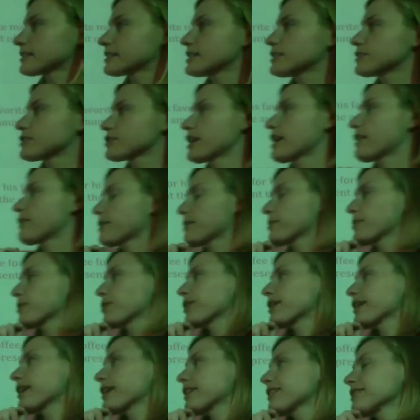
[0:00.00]
teacher every
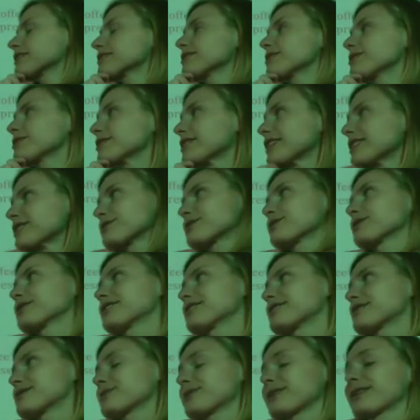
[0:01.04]
morning. Oh, that's really
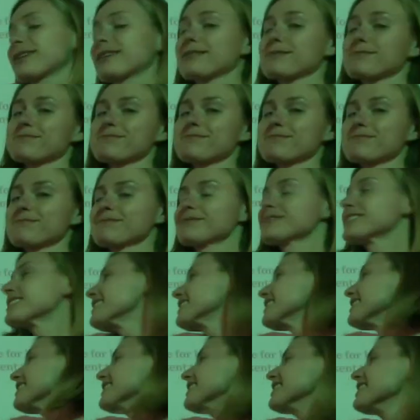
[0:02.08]
sweet.
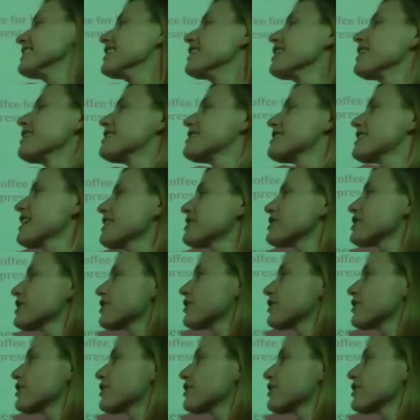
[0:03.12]
Sketch a